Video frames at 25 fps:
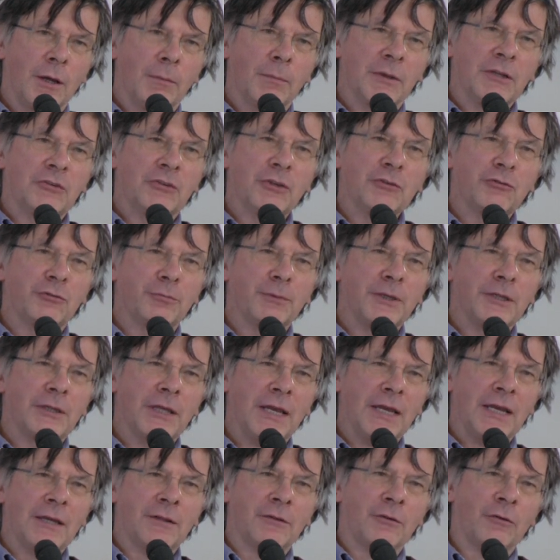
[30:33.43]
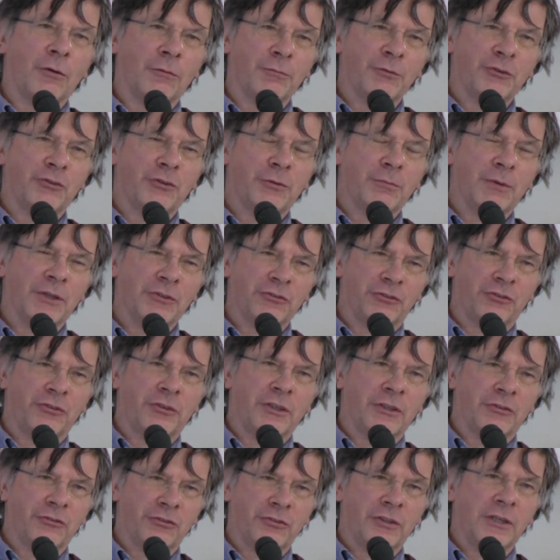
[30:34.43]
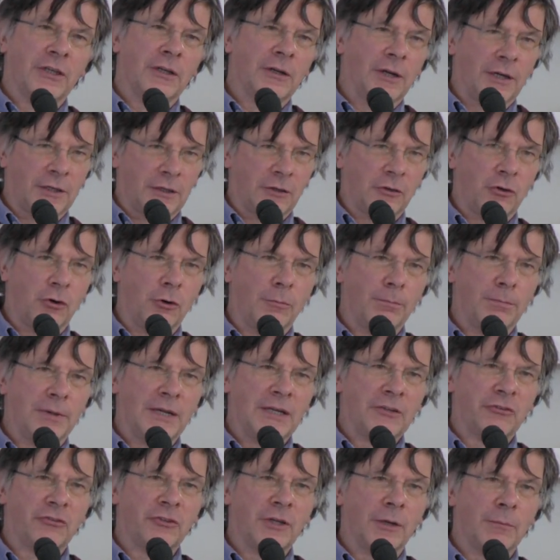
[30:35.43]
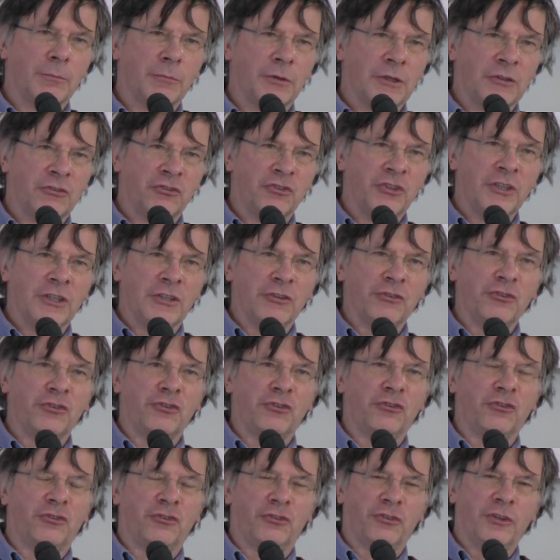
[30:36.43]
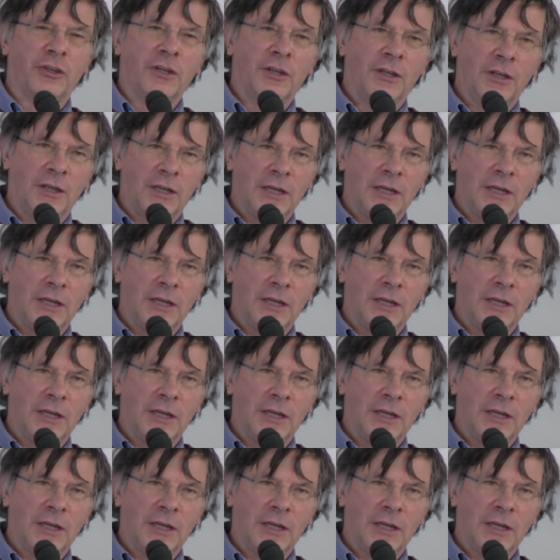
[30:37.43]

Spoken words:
But it seems to be there that obviously once this thing, like a complex number, exists,